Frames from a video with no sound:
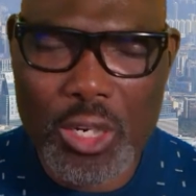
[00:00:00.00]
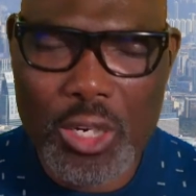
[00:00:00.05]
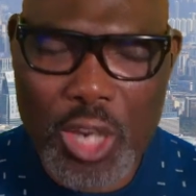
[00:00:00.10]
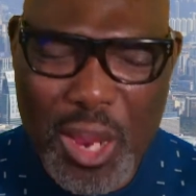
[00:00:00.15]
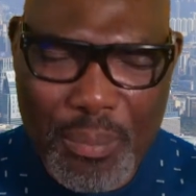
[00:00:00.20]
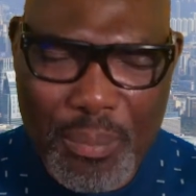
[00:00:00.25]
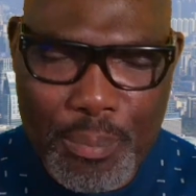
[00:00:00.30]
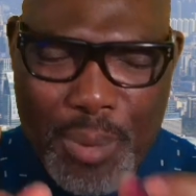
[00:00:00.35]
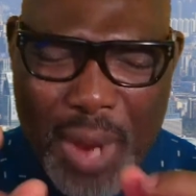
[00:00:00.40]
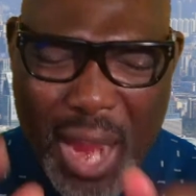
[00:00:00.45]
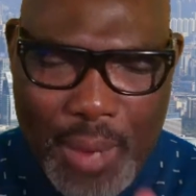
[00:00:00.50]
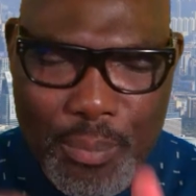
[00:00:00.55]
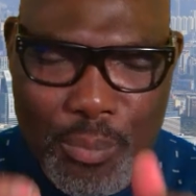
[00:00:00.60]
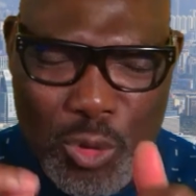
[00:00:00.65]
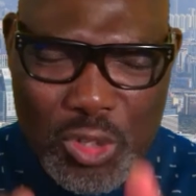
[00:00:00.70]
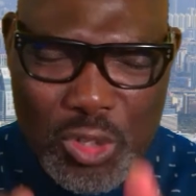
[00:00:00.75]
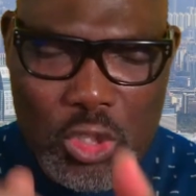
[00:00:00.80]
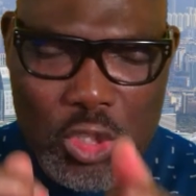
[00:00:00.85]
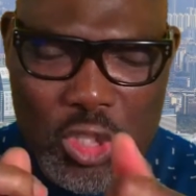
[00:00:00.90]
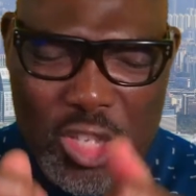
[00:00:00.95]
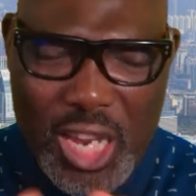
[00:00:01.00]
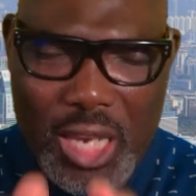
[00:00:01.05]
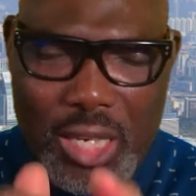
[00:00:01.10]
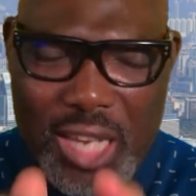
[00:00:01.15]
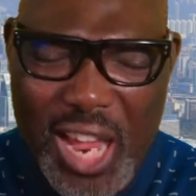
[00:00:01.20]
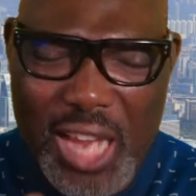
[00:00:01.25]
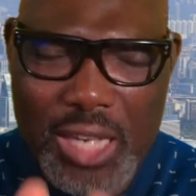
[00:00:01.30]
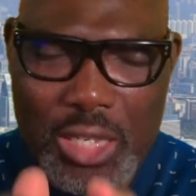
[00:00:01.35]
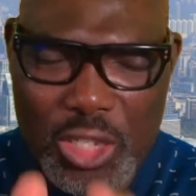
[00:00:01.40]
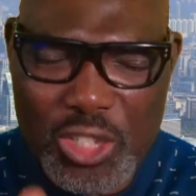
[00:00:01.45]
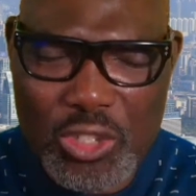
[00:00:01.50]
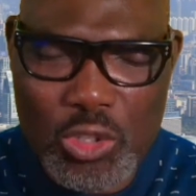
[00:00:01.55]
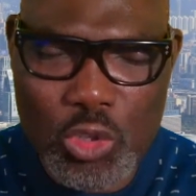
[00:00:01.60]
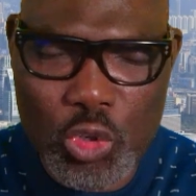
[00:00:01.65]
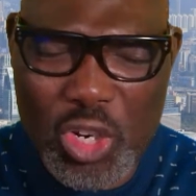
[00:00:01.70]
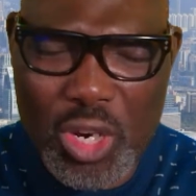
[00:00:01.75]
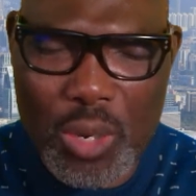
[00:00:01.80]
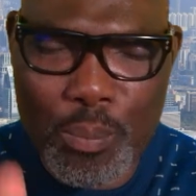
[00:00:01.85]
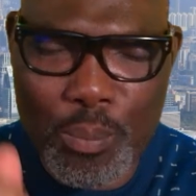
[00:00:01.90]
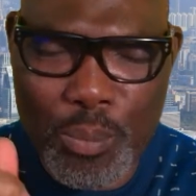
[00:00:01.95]
The Bible said that the
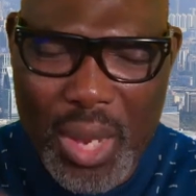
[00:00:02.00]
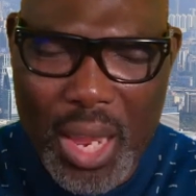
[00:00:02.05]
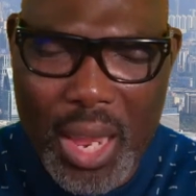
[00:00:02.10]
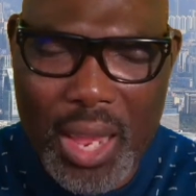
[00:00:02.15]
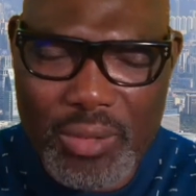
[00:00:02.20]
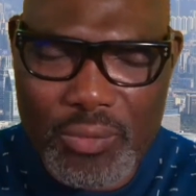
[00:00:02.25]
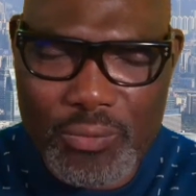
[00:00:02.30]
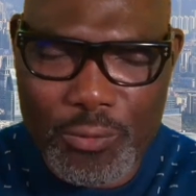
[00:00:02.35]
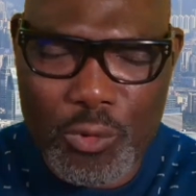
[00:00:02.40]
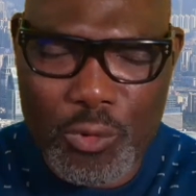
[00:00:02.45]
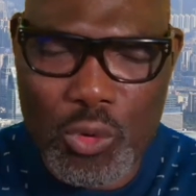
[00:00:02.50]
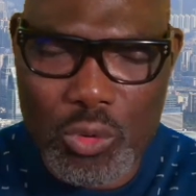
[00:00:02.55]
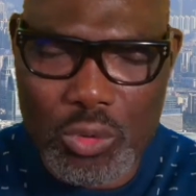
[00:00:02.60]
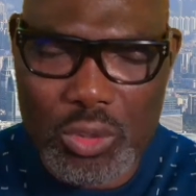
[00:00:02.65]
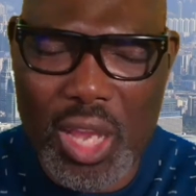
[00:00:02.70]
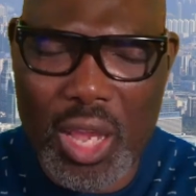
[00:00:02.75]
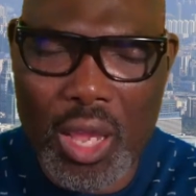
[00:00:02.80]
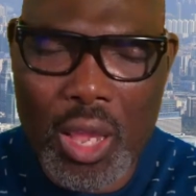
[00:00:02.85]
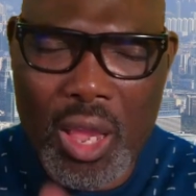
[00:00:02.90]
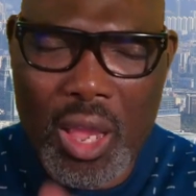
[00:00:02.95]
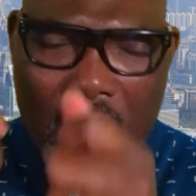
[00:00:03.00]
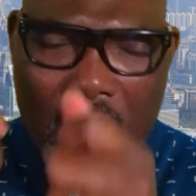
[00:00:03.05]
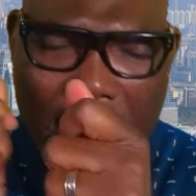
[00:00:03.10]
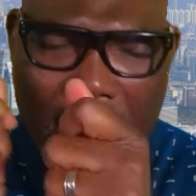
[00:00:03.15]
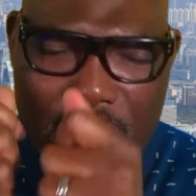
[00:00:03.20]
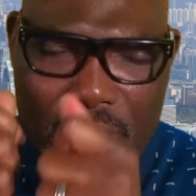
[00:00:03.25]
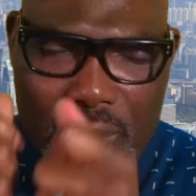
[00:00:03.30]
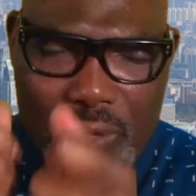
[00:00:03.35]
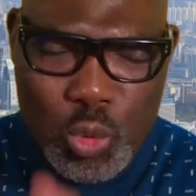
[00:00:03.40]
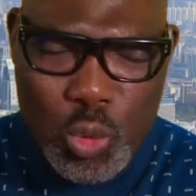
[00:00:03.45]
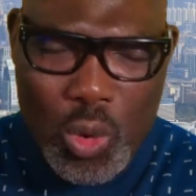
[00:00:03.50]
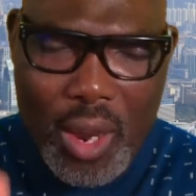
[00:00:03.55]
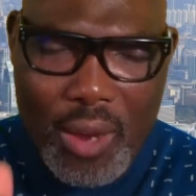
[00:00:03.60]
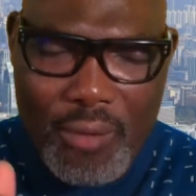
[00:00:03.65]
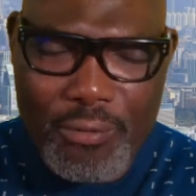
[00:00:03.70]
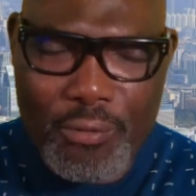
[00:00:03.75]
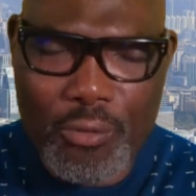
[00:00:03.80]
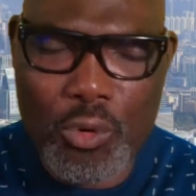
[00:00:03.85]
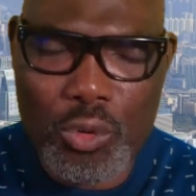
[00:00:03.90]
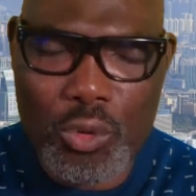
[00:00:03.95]
tree bears fruit, uh,
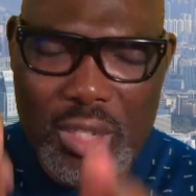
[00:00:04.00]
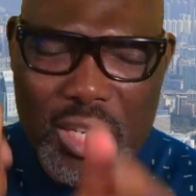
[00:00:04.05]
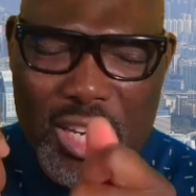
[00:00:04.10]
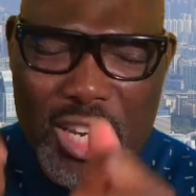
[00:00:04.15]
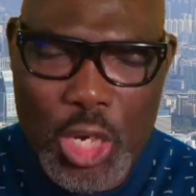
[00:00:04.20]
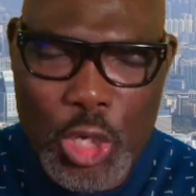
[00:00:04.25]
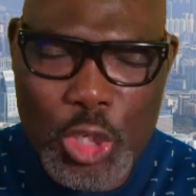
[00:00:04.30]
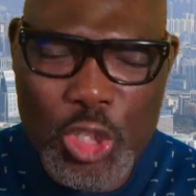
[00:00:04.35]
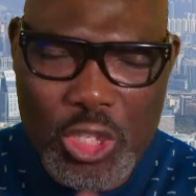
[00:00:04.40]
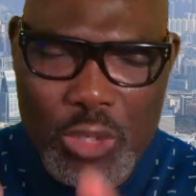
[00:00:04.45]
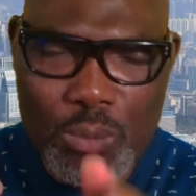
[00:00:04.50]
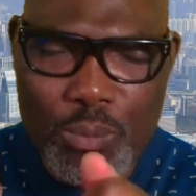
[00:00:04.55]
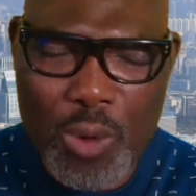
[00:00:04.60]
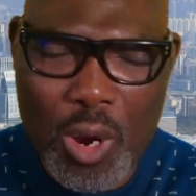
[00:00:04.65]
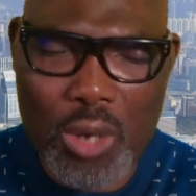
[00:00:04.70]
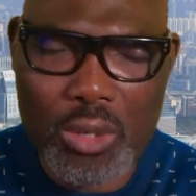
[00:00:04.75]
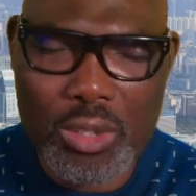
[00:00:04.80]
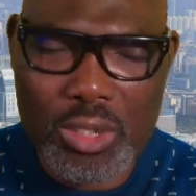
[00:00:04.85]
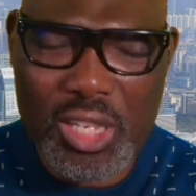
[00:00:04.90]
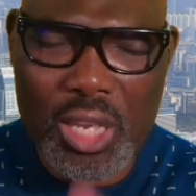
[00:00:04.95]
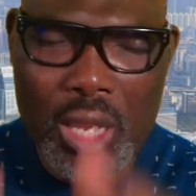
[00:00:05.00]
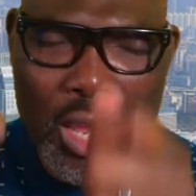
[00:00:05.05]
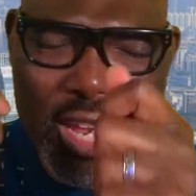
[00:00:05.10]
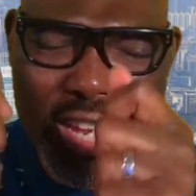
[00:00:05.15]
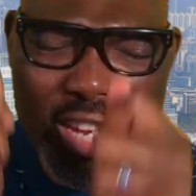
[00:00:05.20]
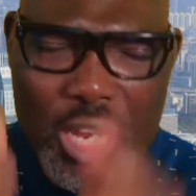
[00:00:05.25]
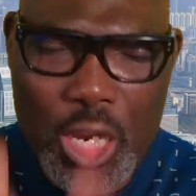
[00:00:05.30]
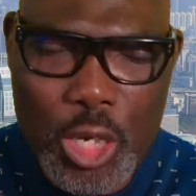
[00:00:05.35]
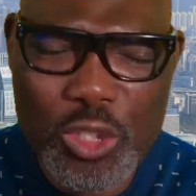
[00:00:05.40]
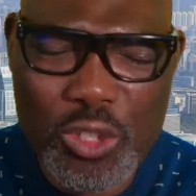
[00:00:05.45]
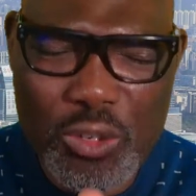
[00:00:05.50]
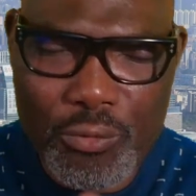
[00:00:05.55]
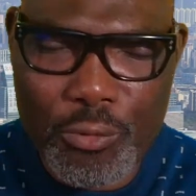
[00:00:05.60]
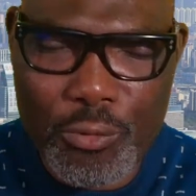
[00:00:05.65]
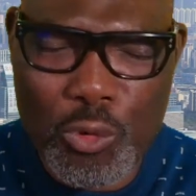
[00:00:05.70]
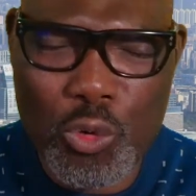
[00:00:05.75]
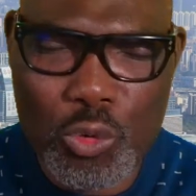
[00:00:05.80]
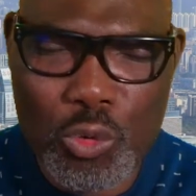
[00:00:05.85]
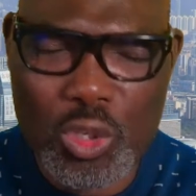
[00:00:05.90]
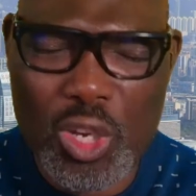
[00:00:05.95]
12 fruit each month, each
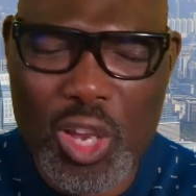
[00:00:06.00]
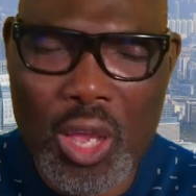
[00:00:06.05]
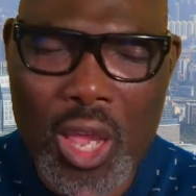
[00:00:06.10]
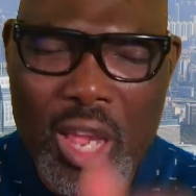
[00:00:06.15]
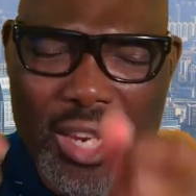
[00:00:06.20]
fruit.